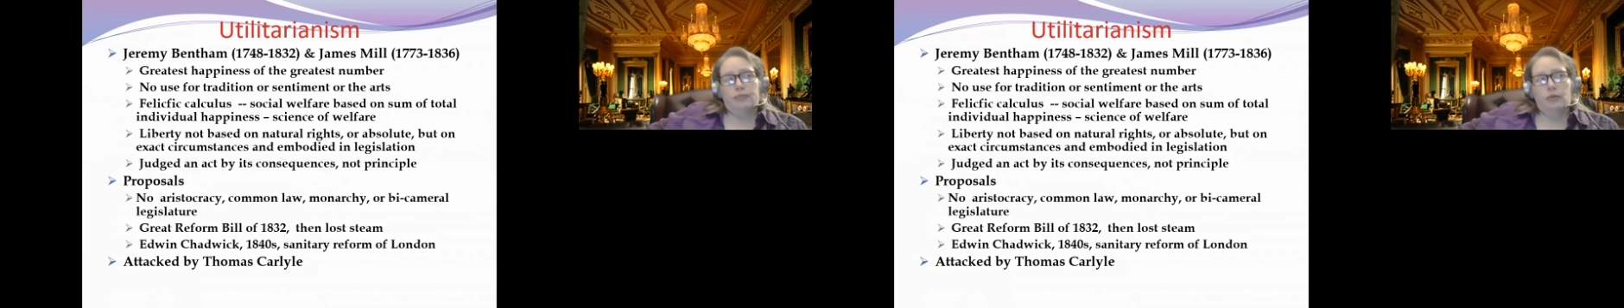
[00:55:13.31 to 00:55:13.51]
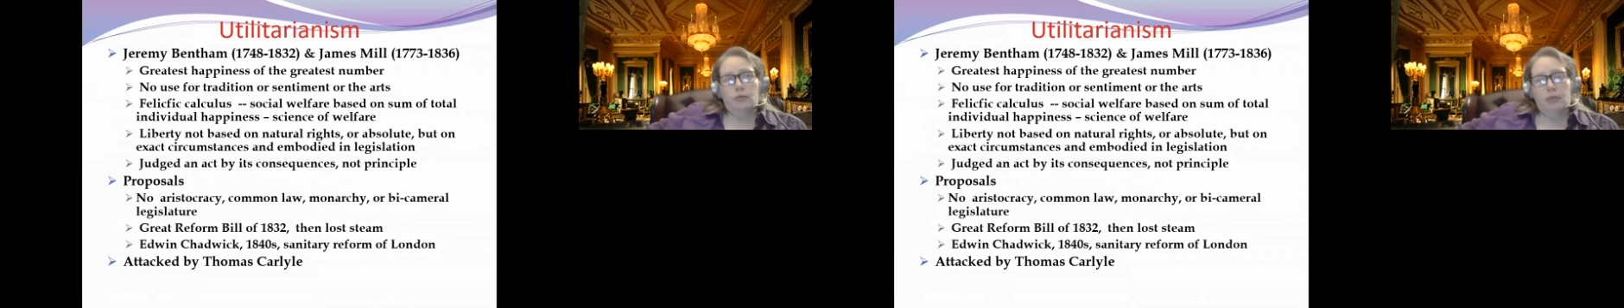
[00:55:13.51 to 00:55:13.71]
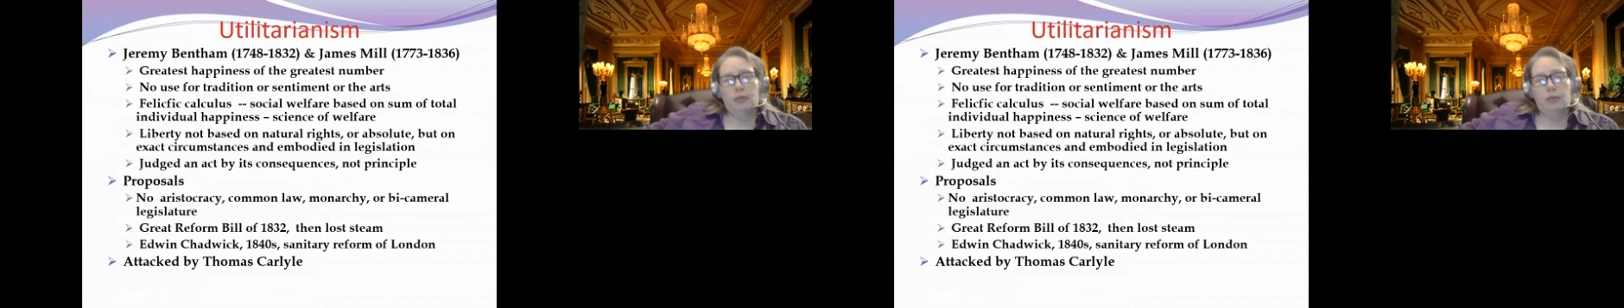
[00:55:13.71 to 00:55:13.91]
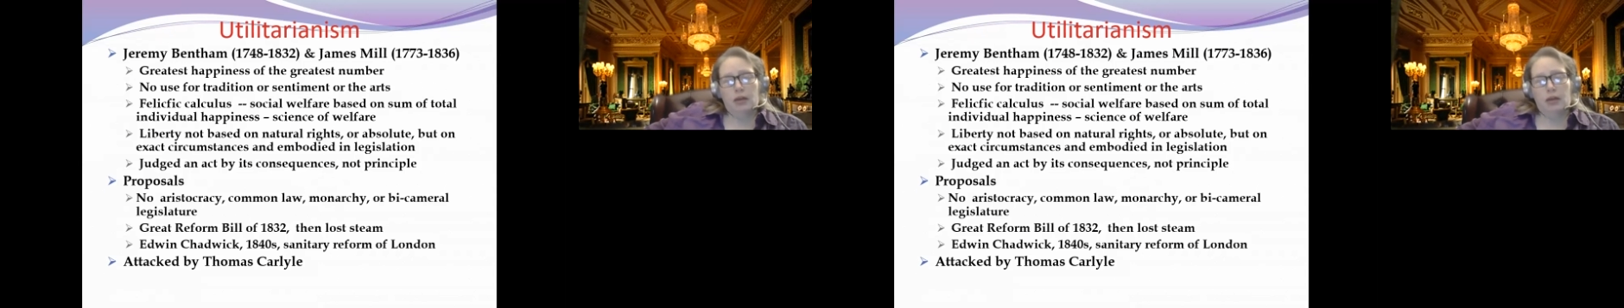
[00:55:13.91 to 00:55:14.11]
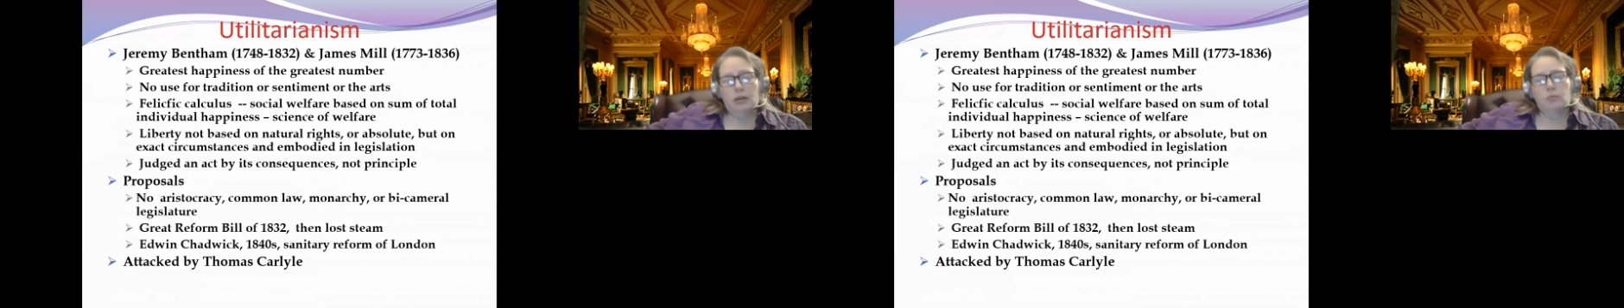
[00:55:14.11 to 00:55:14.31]
He
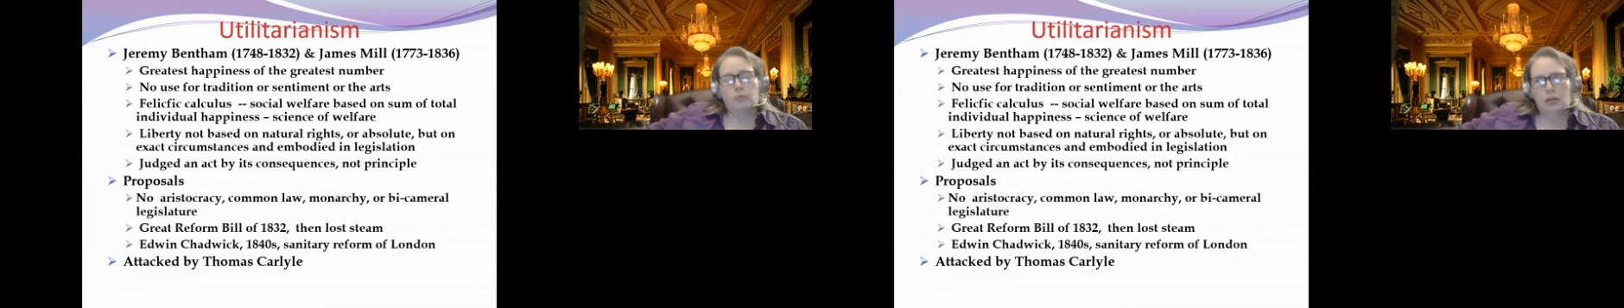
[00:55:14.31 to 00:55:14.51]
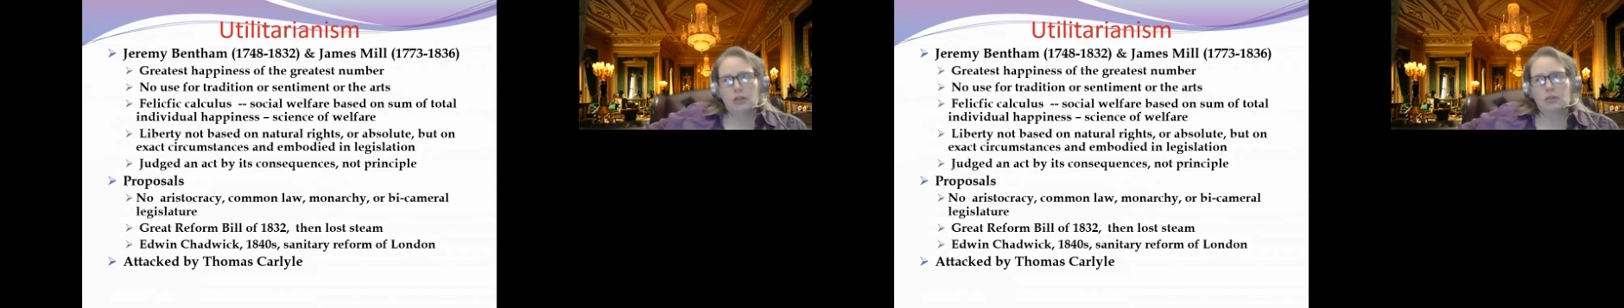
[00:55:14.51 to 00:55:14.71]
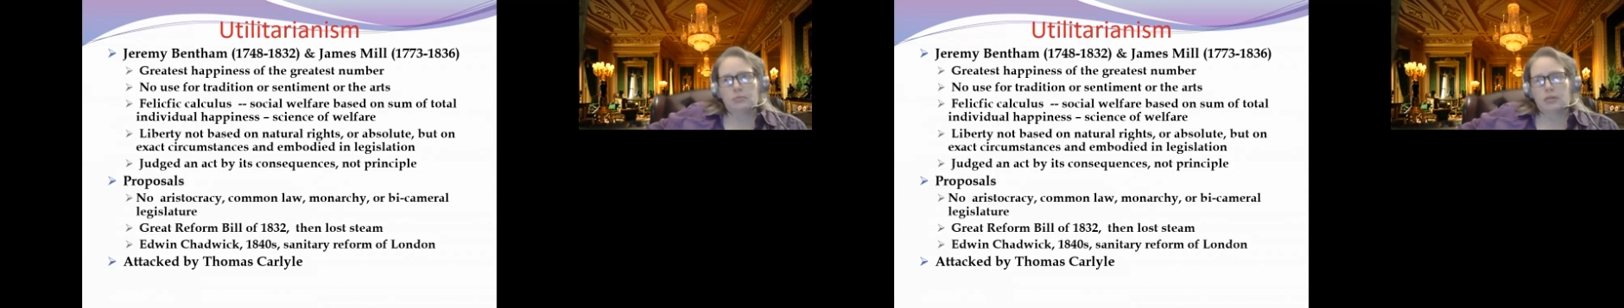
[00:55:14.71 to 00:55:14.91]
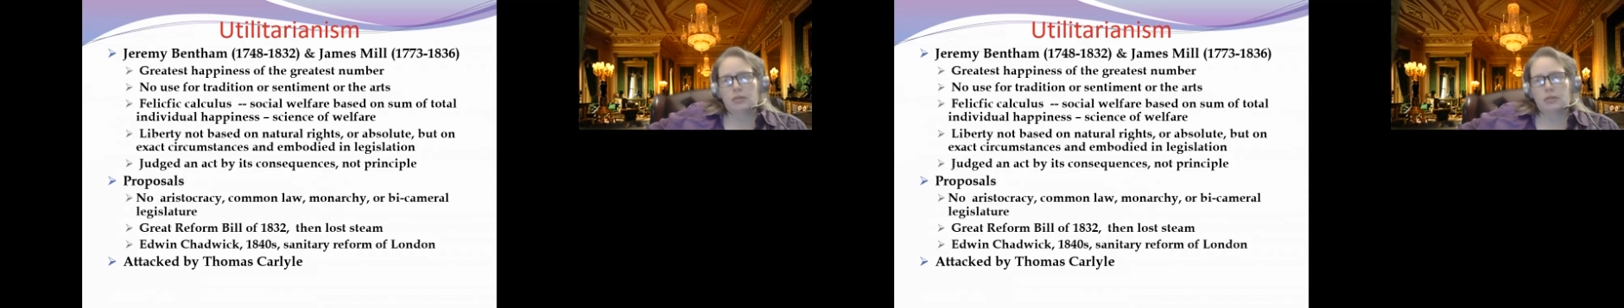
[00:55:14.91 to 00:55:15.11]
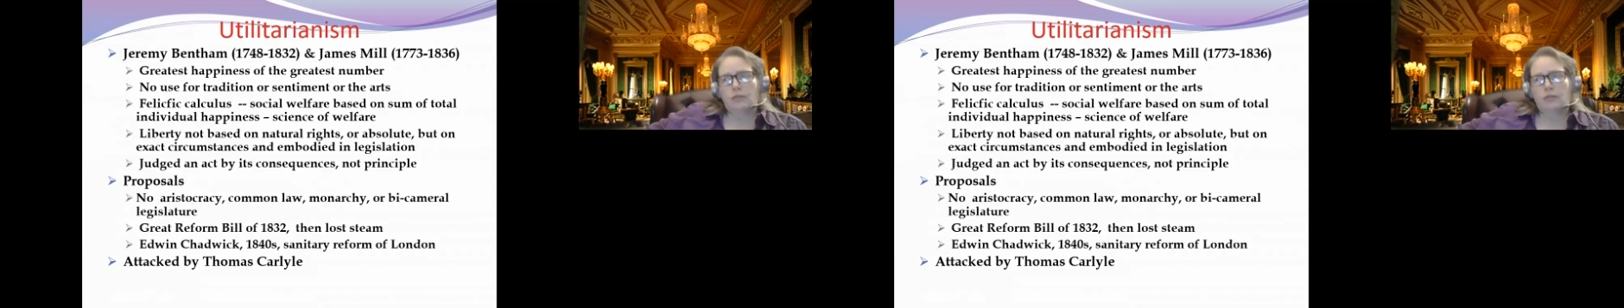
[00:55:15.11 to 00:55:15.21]
begins to teach himself